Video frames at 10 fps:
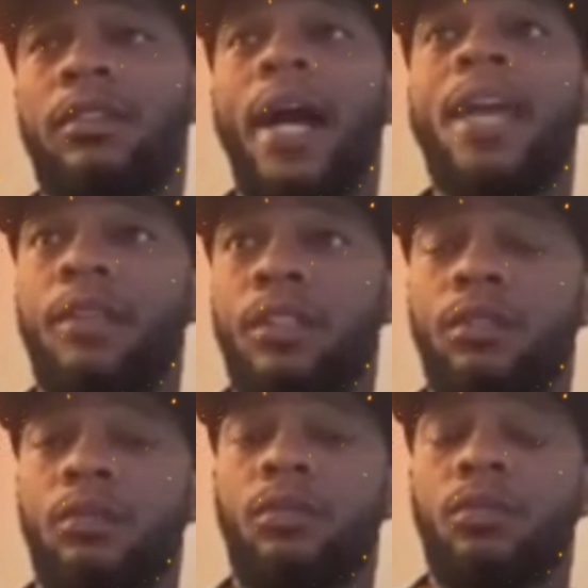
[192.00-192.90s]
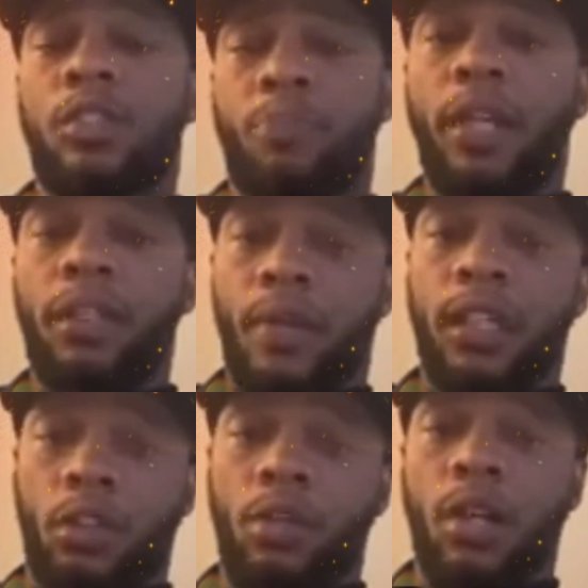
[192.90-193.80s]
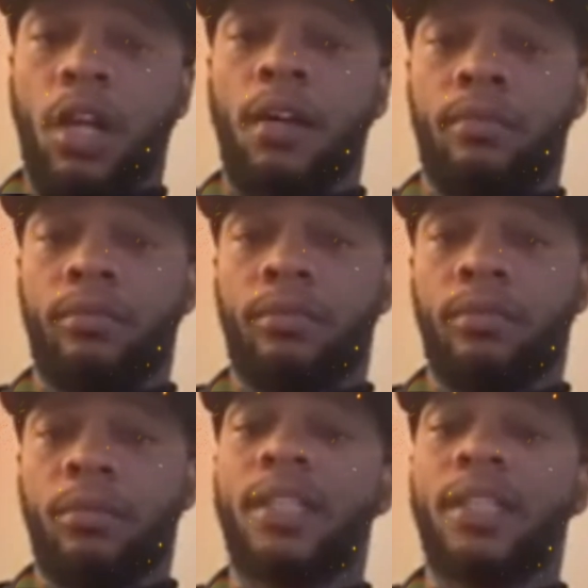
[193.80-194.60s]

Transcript: Diamond was picking my daughter up